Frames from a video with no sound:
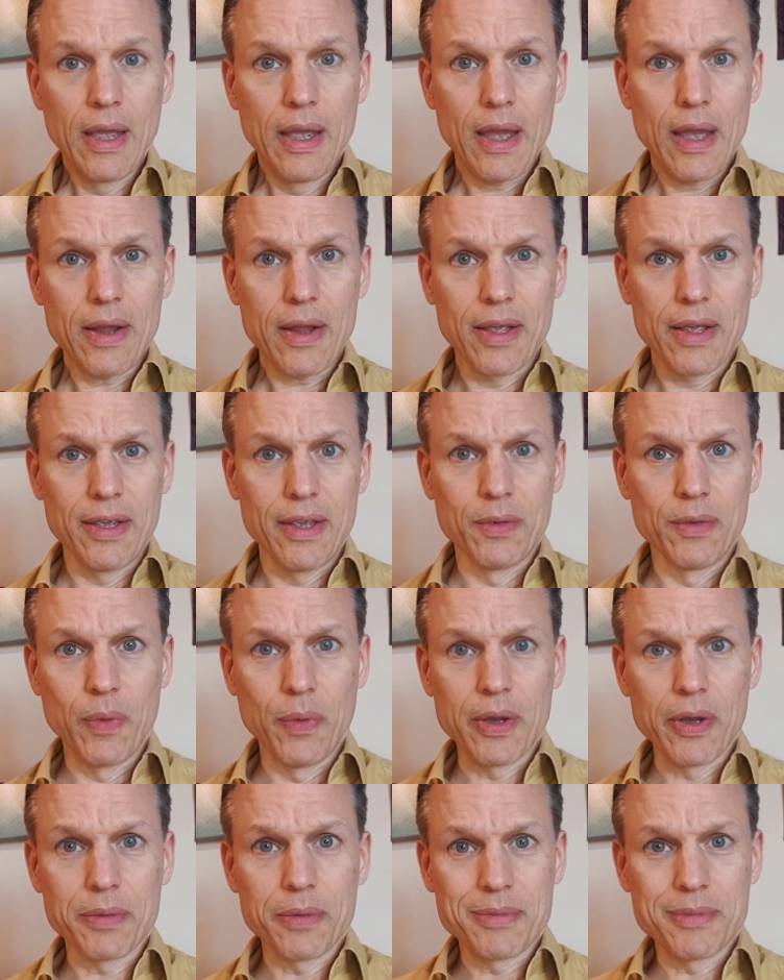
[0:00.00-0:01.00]
Howdy, and
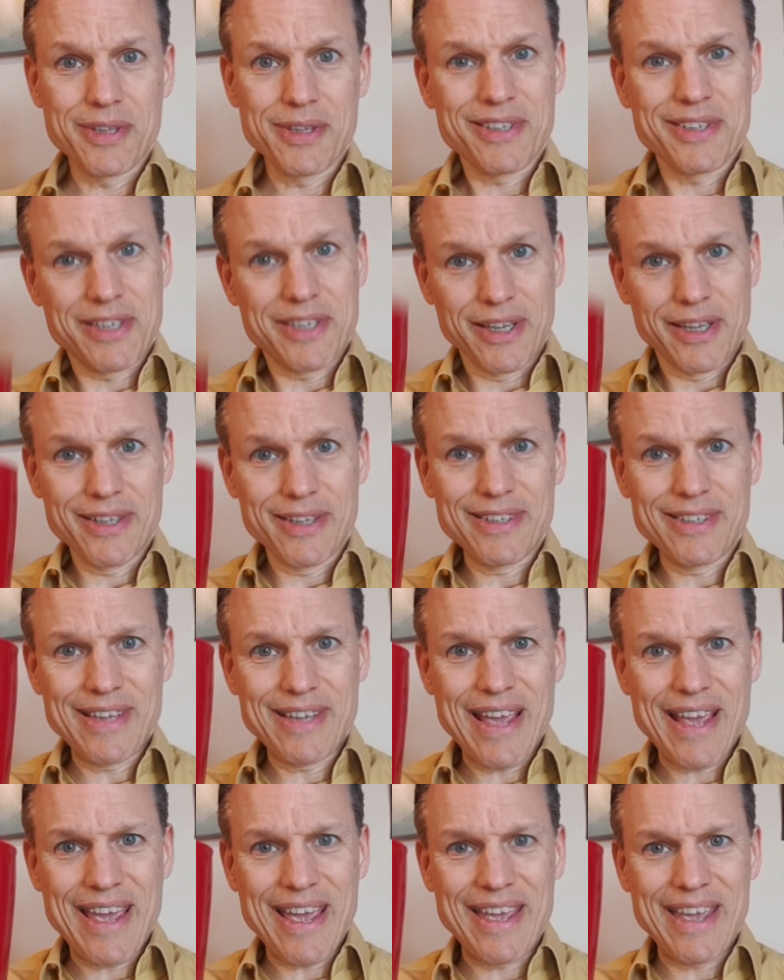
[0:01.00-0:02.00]
welcome to the tea of the
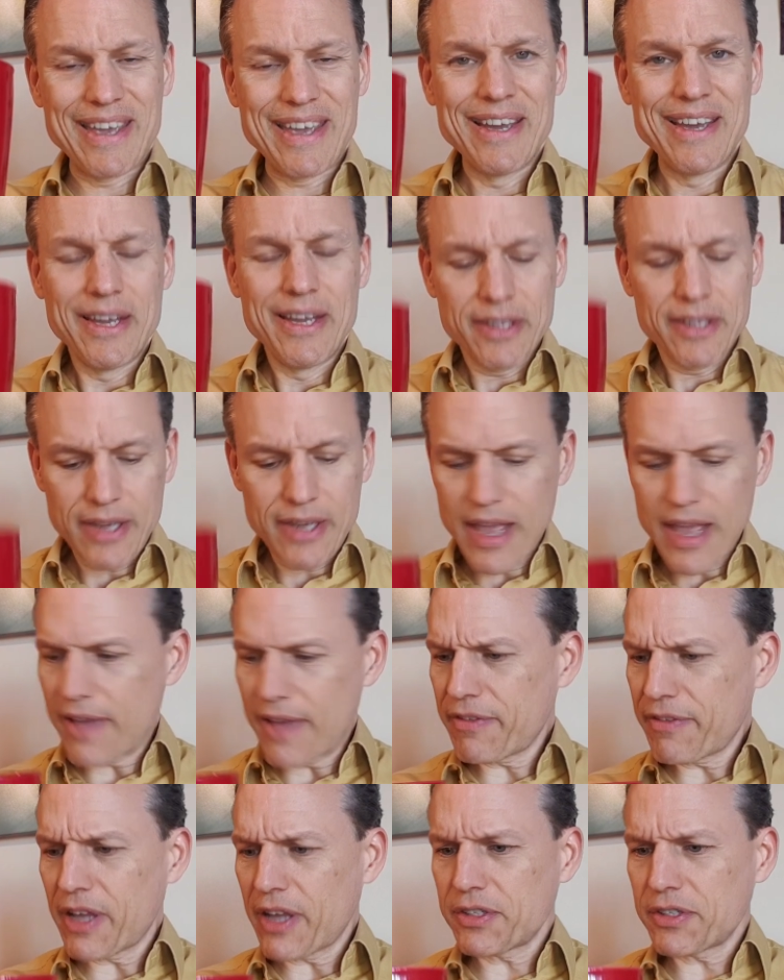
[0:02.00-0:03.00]
day. Today
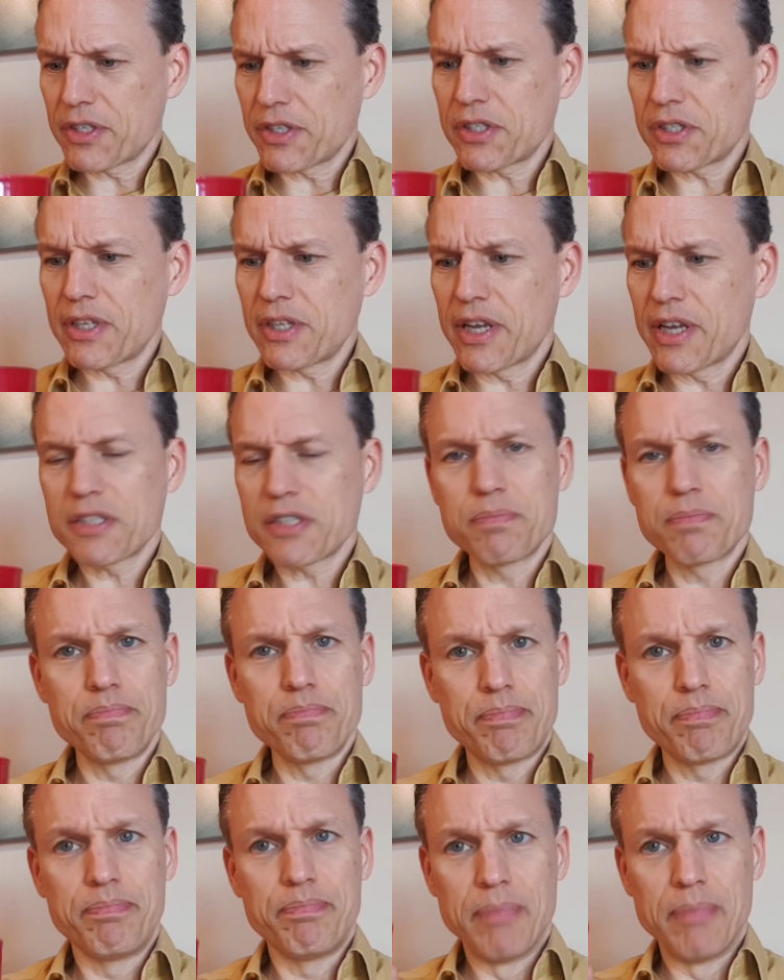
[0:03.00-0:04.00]
I've got just a nice
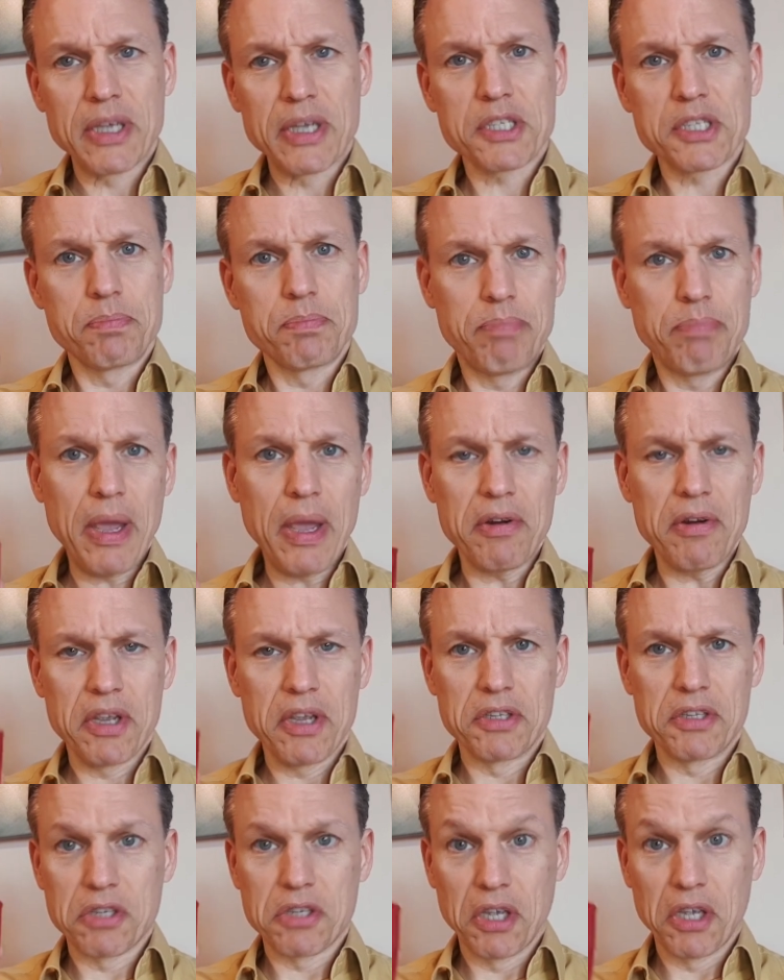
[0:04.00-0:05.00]
mixed
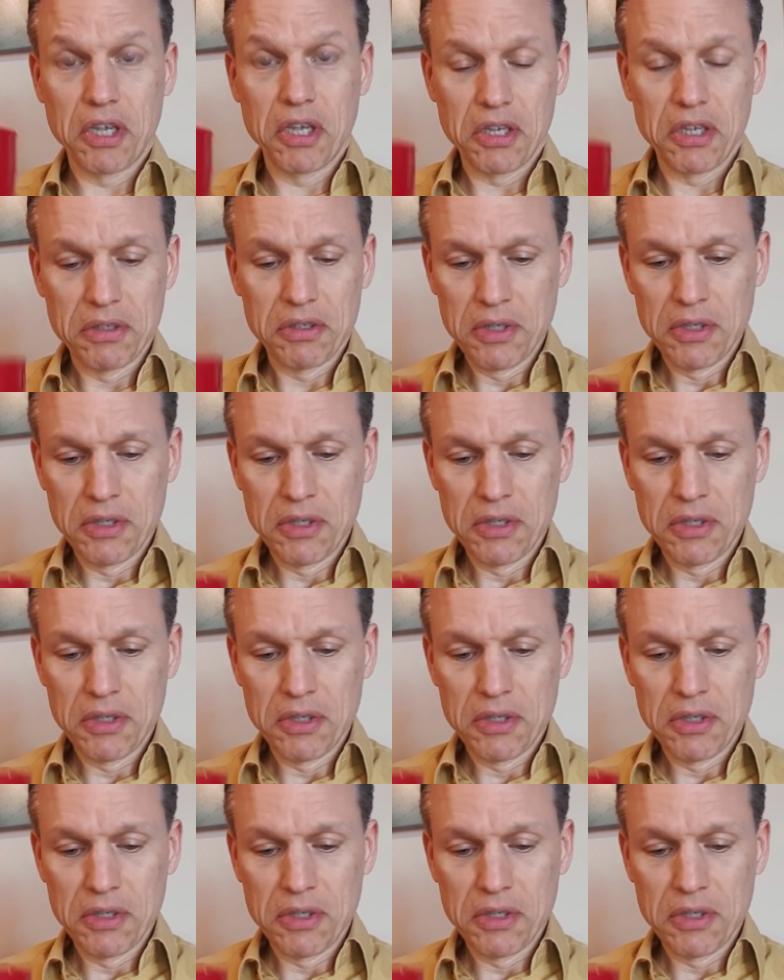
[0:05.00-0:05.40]
berry tea.